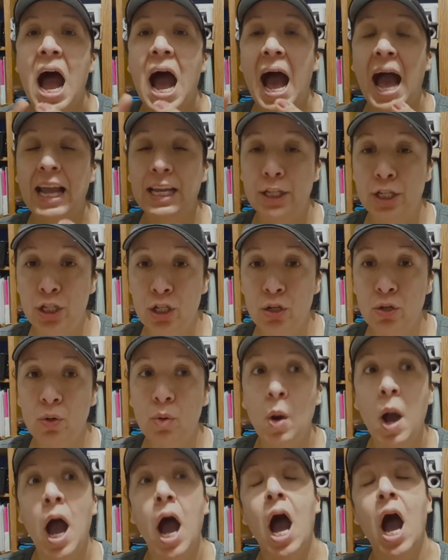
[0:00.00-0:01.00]
I
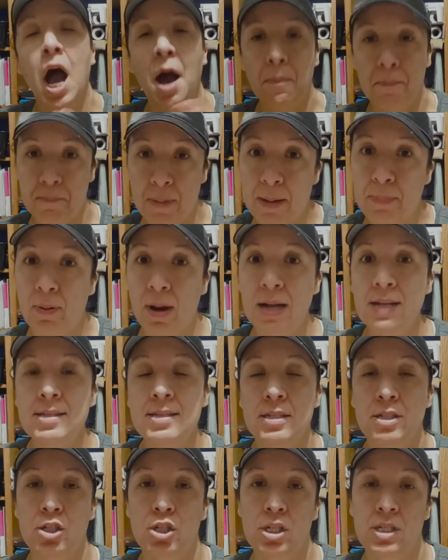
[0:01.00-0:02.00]
do up my
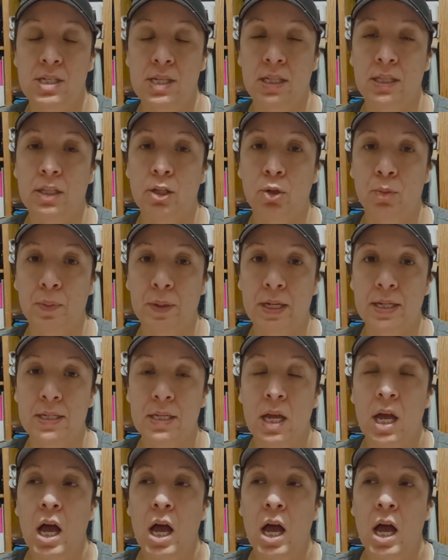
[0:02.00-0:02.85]
prices just a little bit,